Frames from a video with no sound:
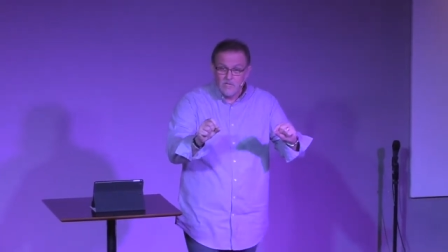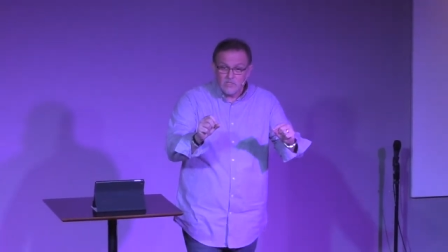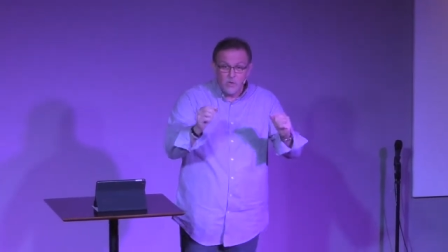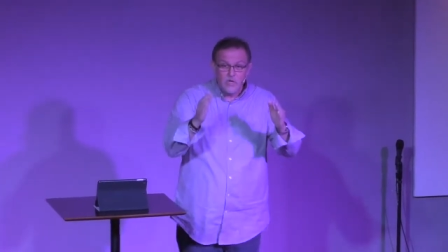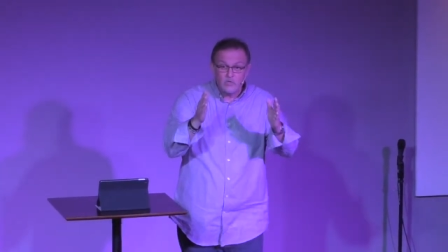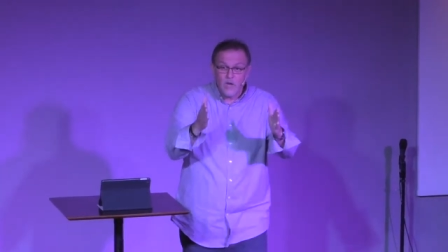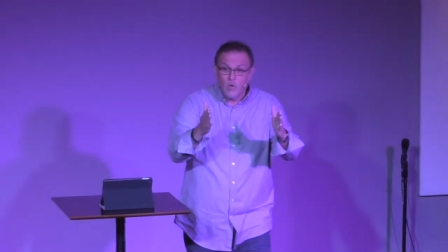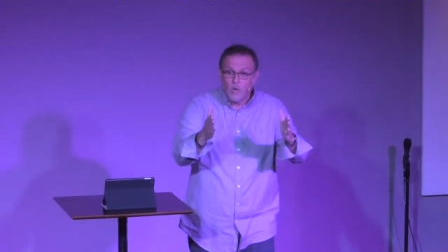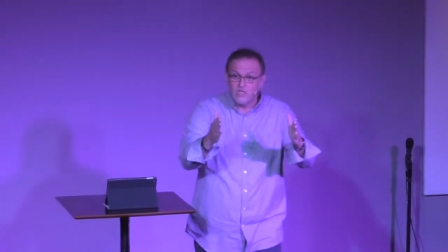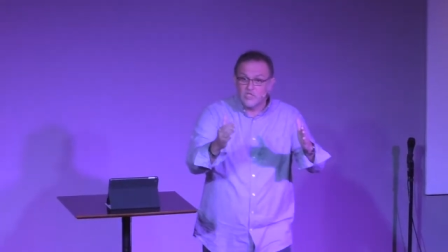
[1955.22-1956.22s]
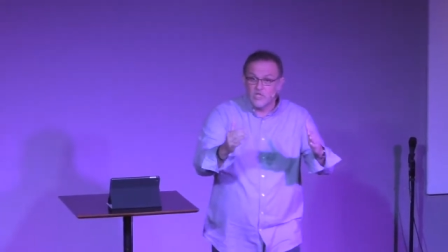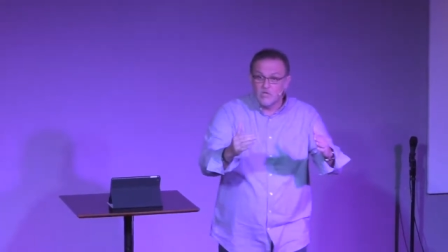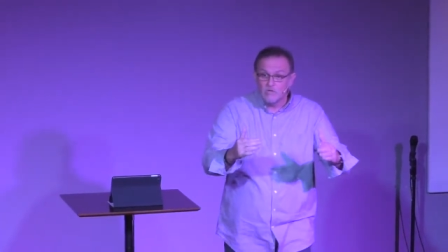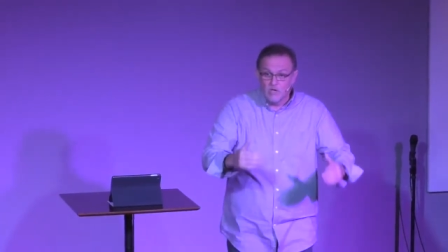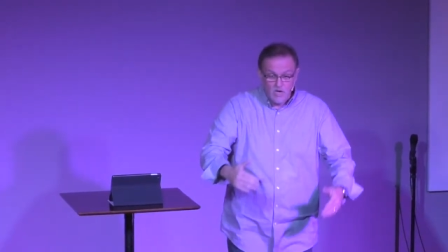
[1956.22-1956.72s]
So here's what I want us to
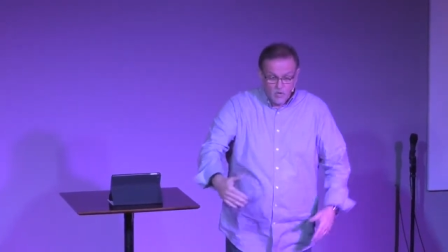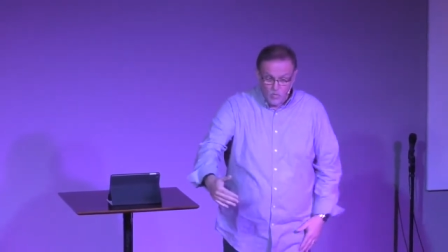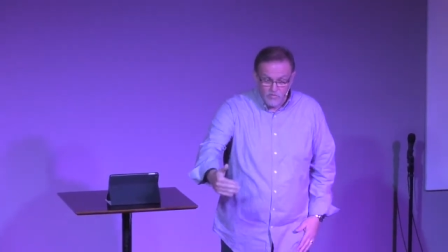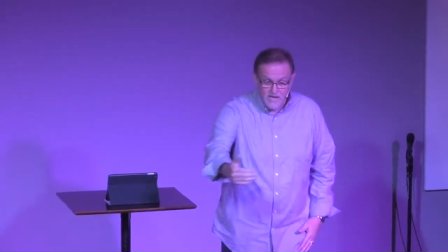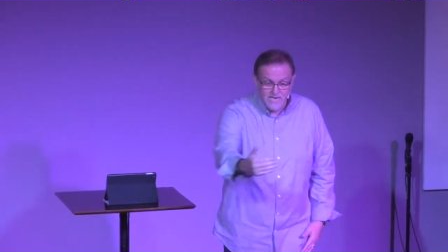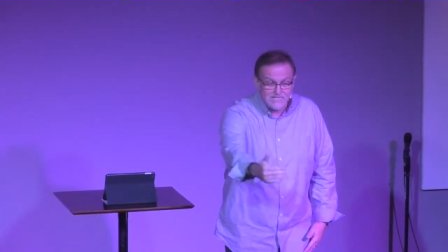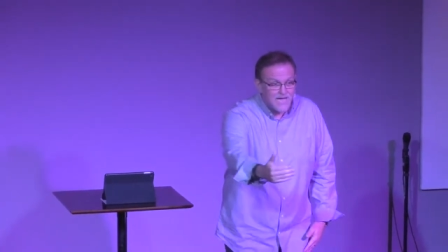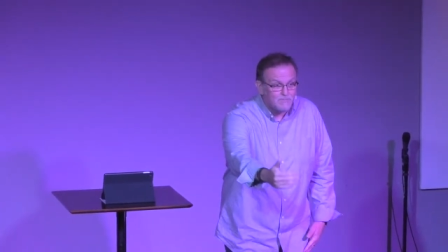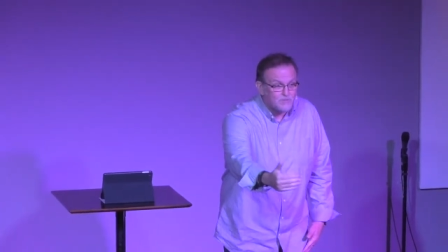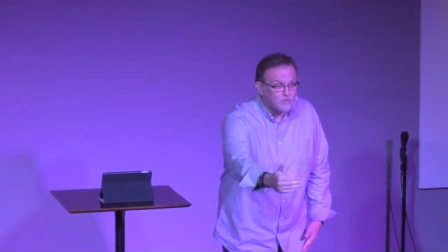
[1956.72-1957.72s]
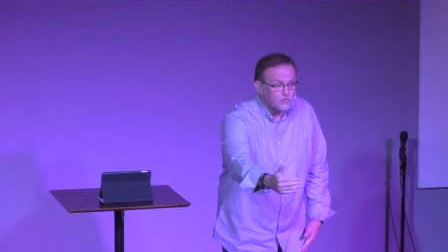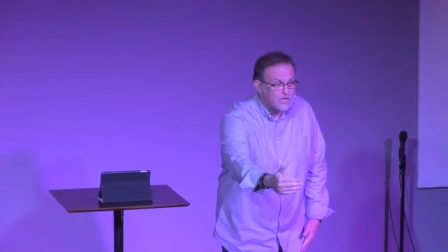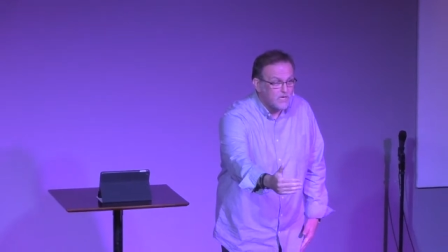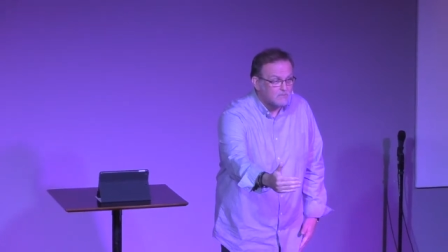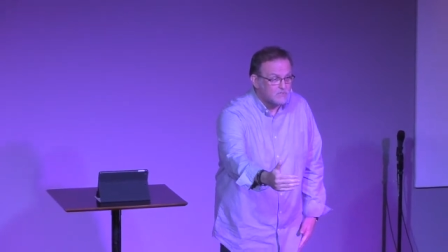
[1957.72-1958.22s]
do when the next obstacle
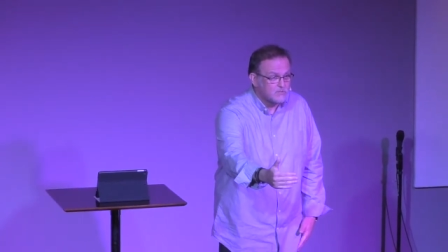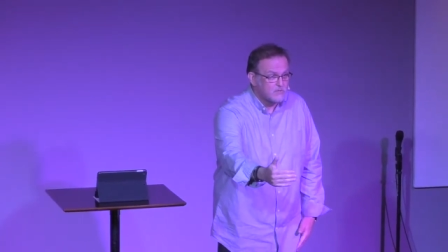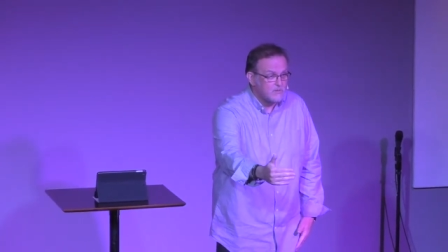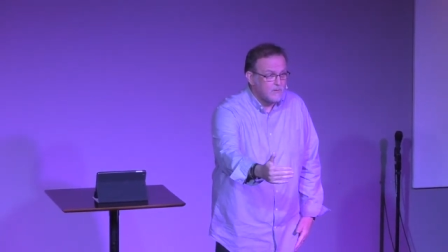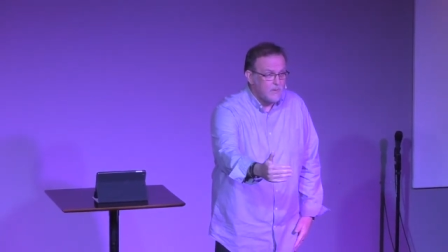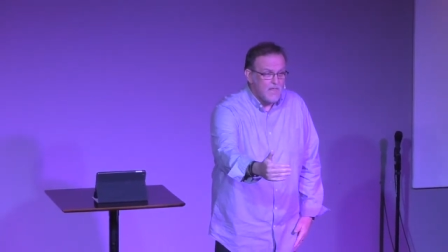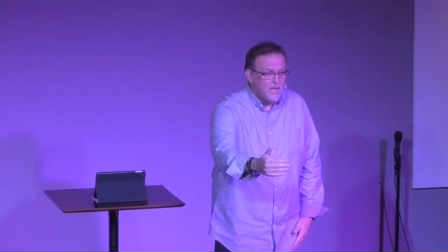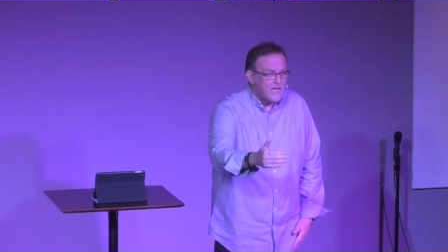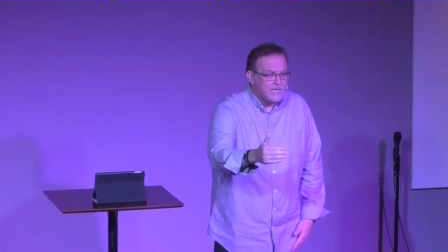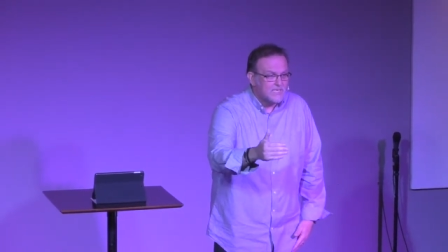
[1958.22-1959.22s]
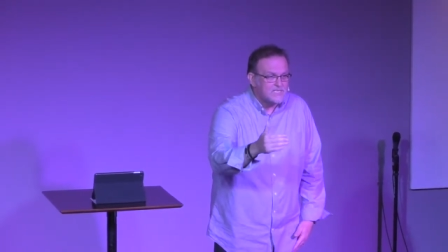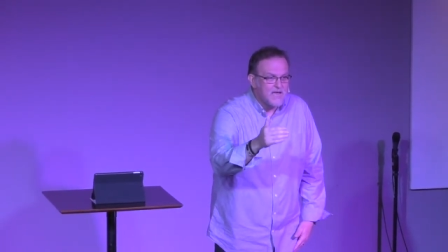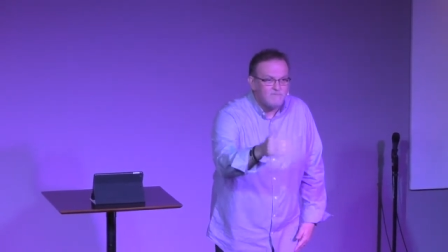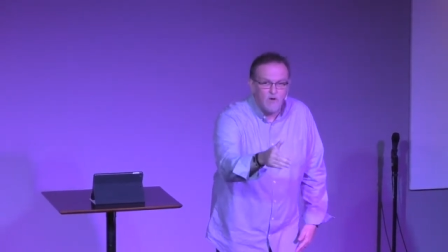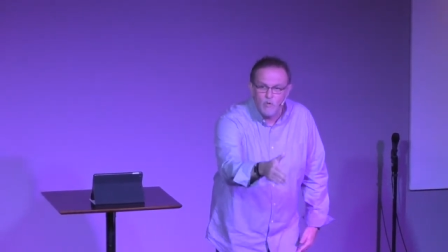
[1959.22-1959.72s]
comes. Let's
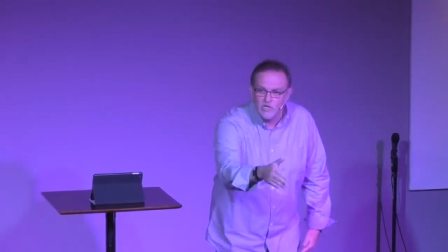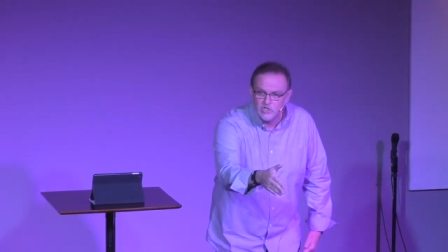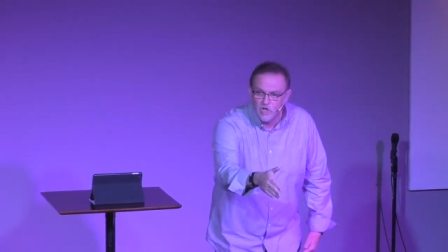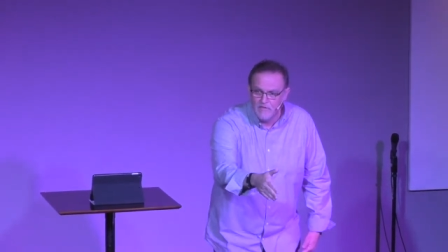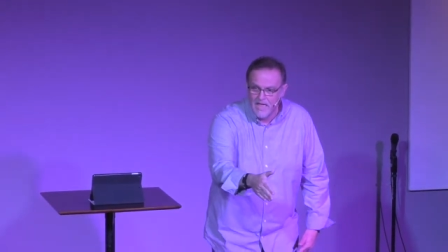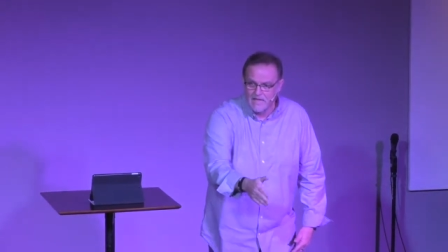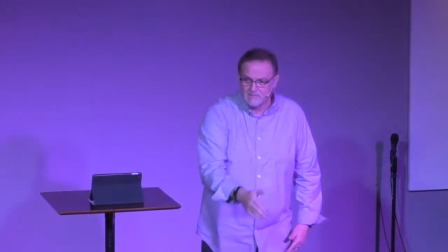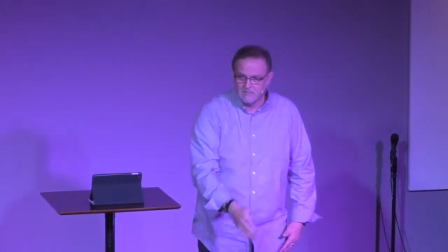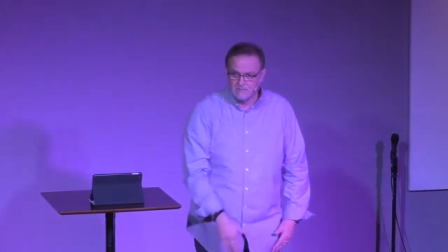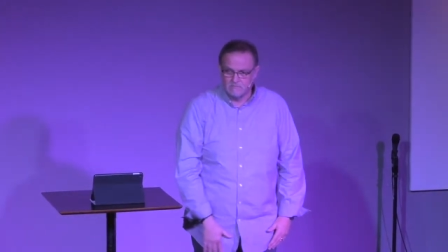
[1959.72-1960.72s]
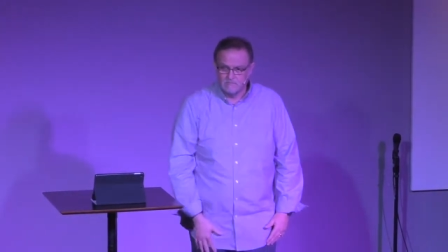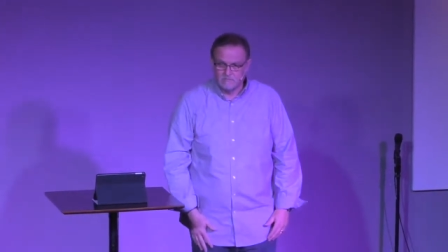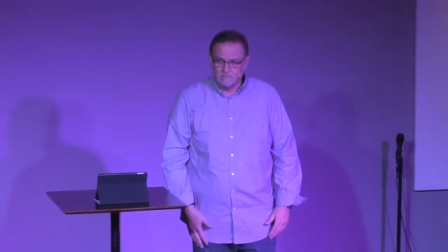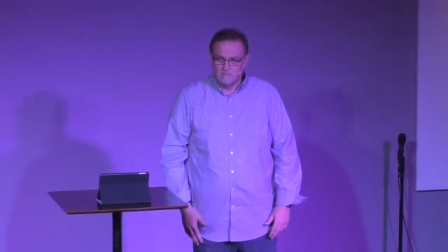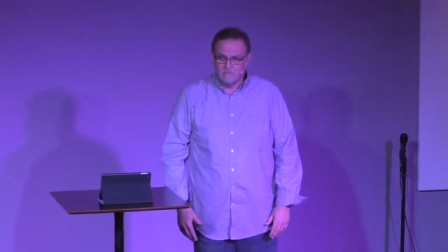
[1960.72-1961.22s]
not focus on that.
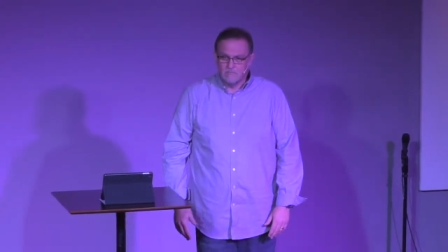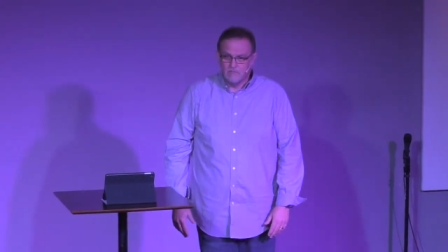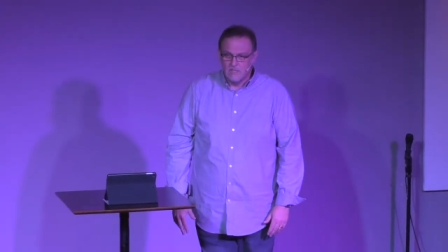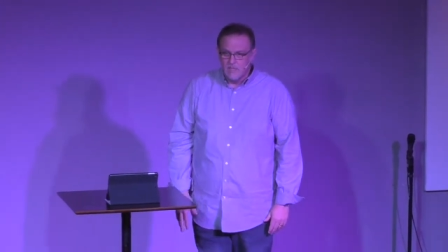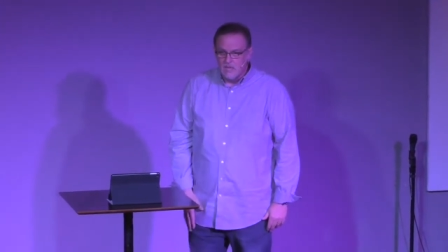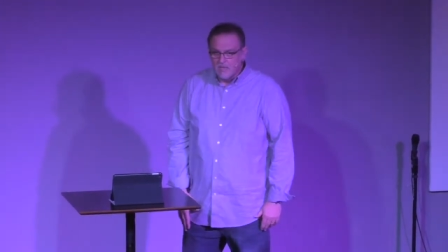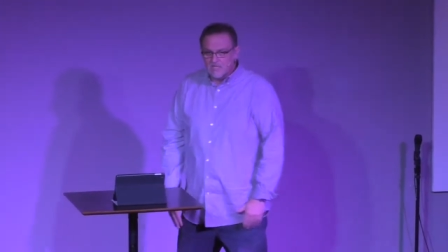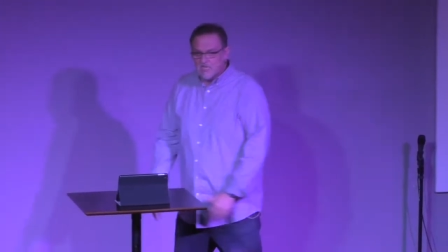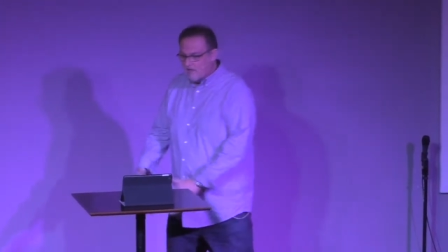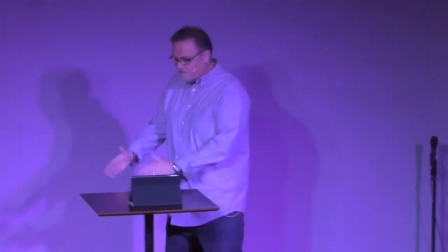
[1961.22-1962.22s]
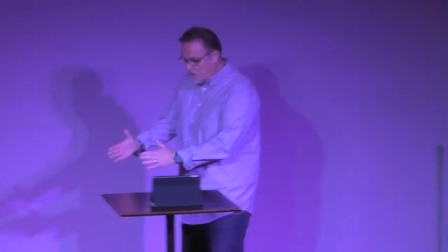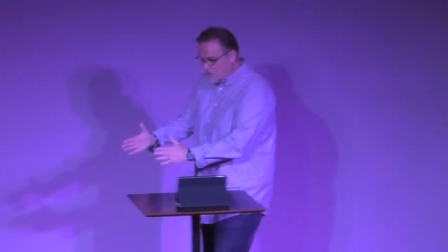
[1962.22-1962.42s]
Let's not